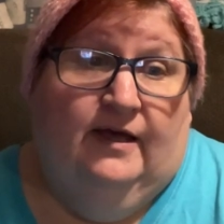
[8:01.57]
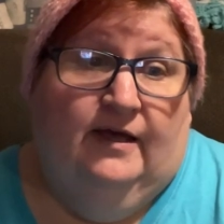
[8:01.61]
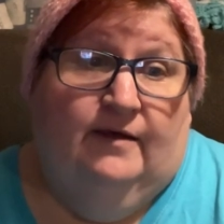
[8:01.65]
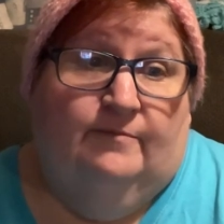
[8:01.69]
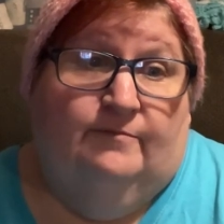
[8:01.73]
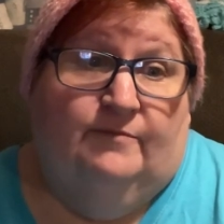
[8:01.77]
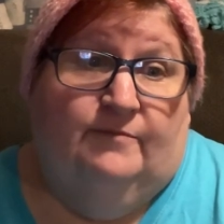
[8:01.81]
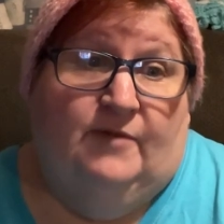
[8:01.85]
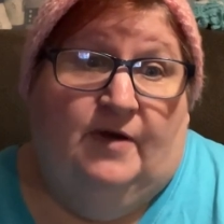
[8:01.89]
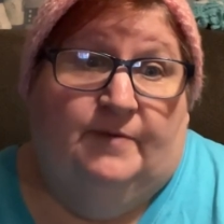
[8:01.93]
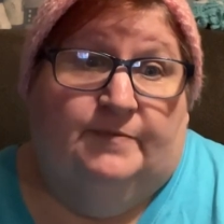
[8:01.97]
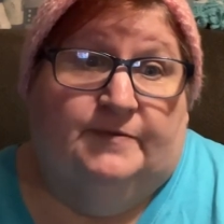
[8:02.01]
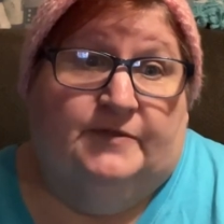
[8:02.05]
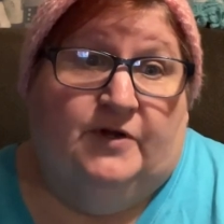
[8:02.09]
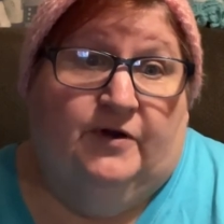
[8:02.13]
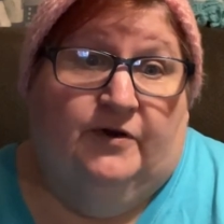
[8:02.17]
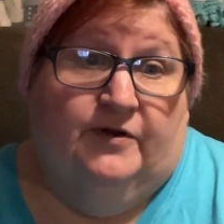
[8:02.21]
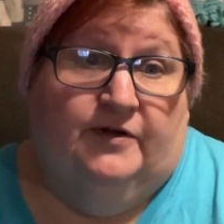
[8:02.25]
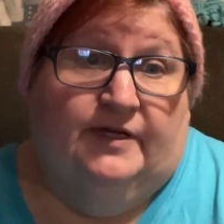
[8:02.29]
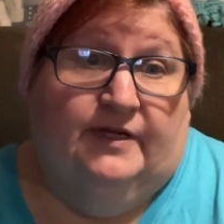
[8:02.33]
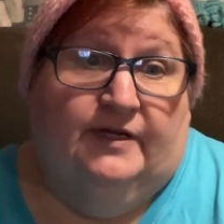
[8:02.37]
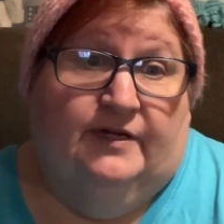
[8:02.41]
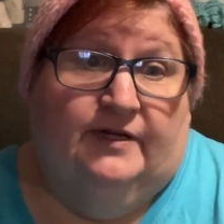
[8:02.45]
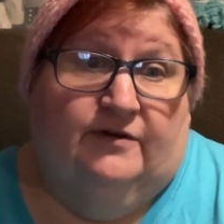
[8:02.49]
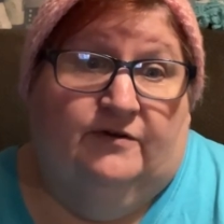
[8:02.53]
Mom's
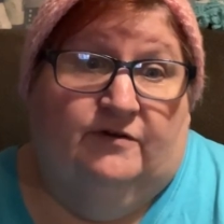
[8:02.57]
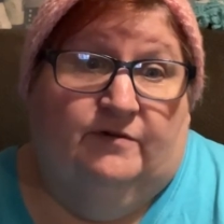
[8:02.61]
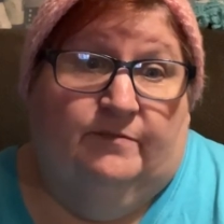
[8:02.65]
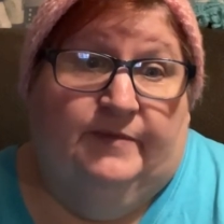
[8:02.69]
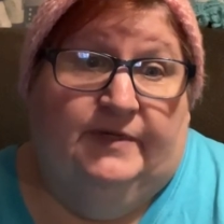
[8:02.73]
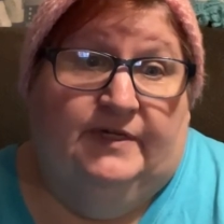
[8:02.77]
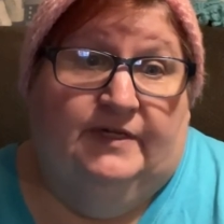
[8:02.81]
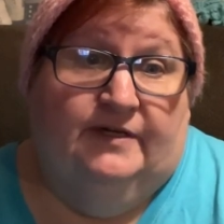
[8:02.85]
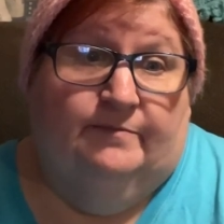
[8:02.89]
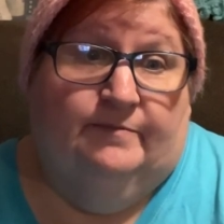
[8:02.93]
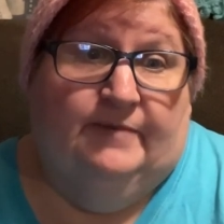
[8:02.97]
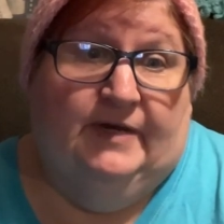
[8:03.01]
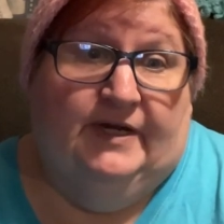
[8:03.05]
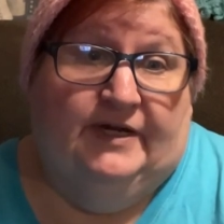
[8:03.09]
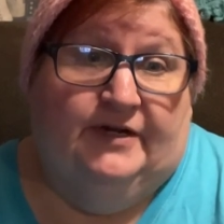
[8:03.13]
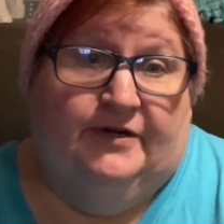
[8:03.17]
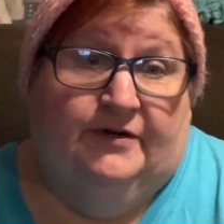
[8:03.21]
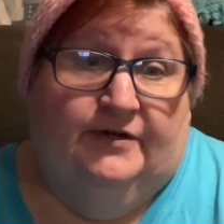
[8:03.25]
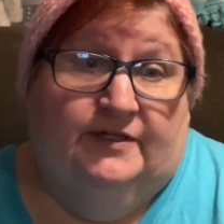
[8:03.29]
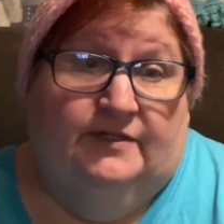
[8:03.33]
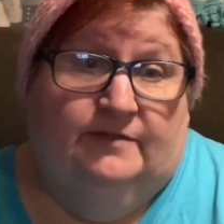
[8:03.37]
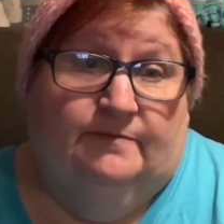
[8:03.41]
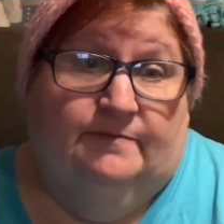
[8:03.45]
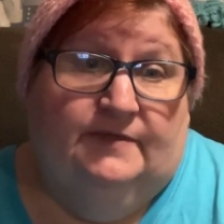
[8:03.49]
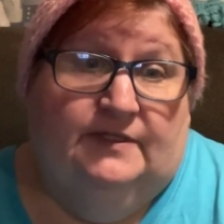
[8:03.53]
cardigan ought to be done by
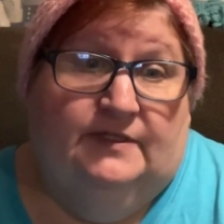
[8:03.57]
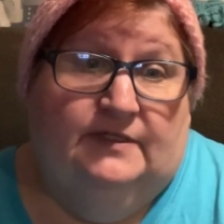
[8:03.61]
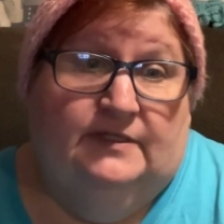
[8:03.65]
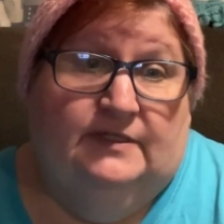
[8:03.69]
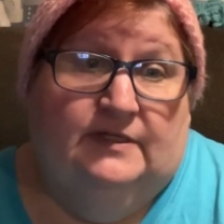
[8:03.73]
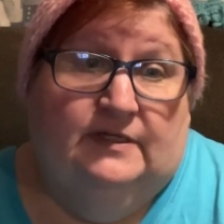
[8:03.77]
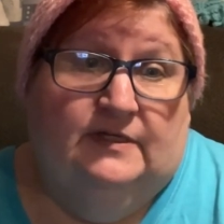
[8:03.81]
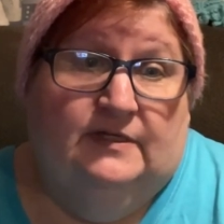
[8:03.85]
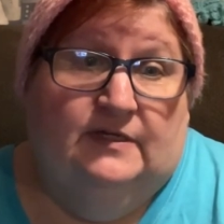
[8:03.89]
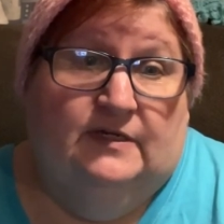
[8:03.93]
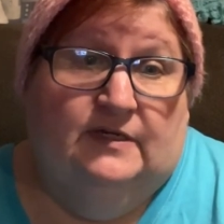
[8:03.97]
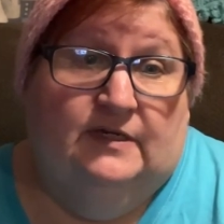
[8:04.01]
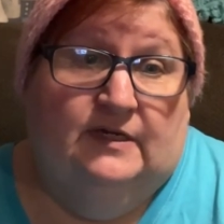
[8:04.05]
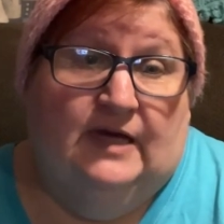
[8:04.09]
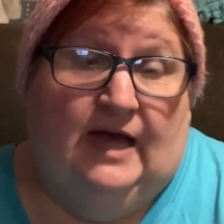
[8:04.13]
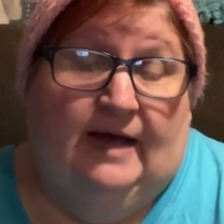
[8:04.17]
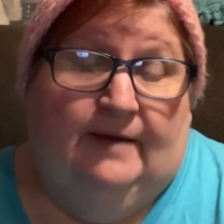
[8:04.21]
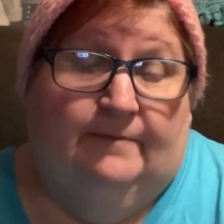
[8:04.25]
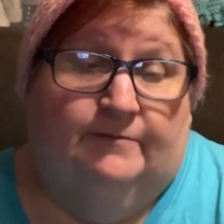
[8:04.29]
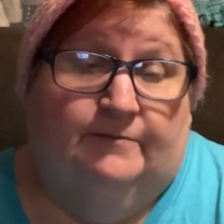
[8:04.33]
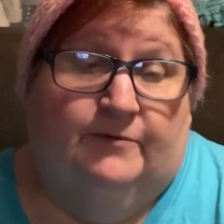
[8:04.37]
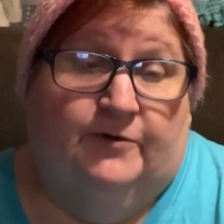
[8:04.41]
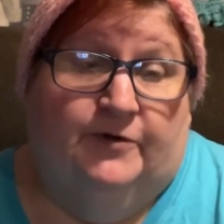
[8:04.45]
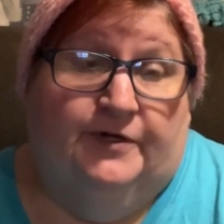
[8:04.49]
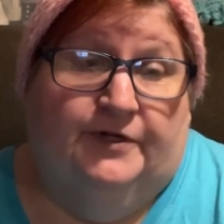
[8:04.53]
Christmas,
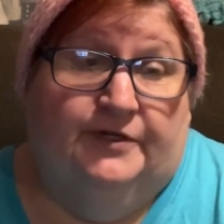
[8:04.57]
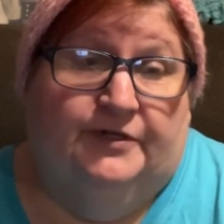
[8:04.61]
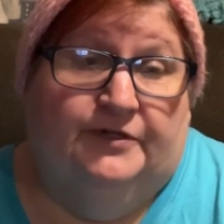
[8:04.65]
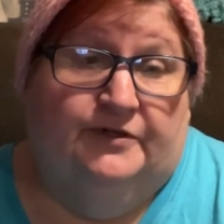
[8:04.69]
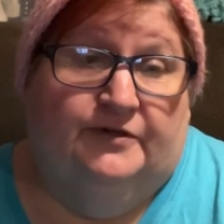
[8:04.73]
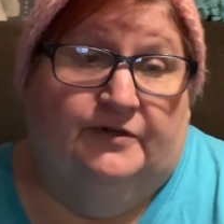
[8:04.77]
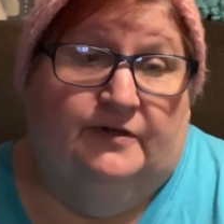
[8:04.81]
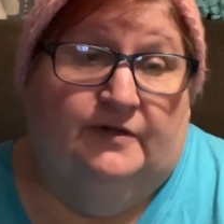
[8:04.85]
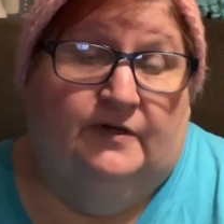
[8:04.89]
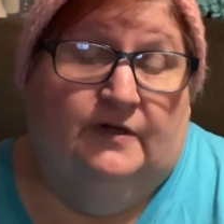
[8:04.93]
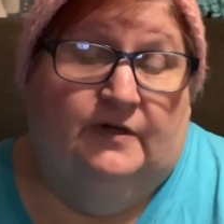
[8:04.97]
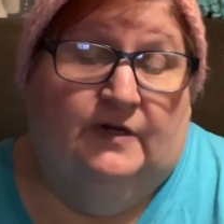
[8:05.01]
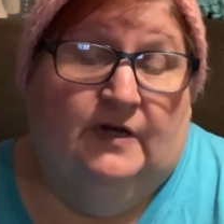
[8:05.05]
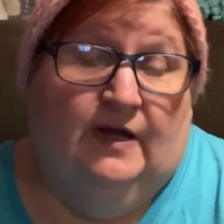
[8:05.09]
I'm pretty sure.